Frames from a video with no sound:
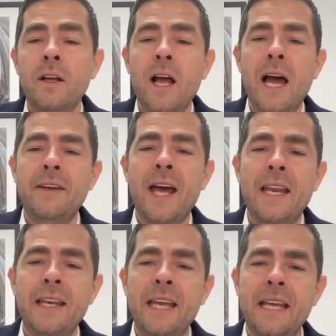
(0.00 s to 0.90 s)
and
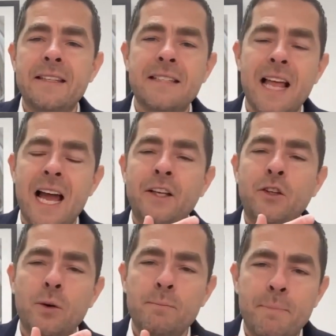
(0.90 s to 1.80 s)
then it's like
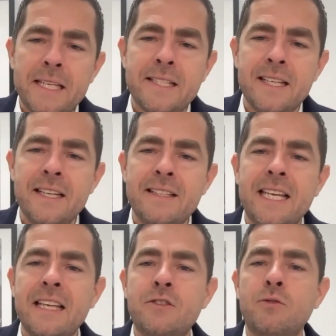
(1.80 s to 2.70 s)
your business
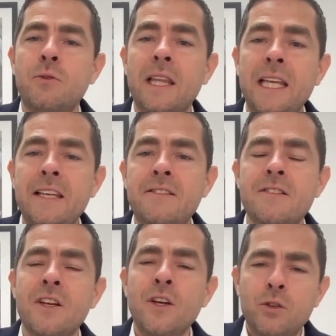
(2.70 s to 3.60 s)
gets released
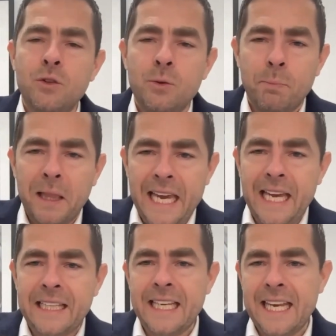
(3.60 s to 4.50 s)
to play
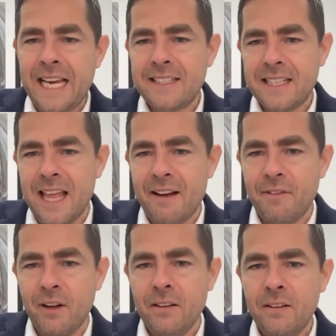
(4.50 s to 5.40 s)
at the next
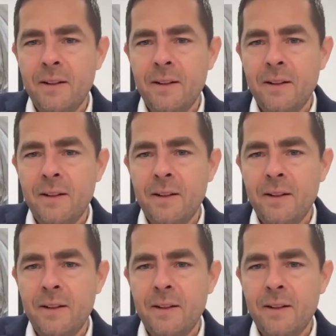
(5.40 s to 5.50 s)
level.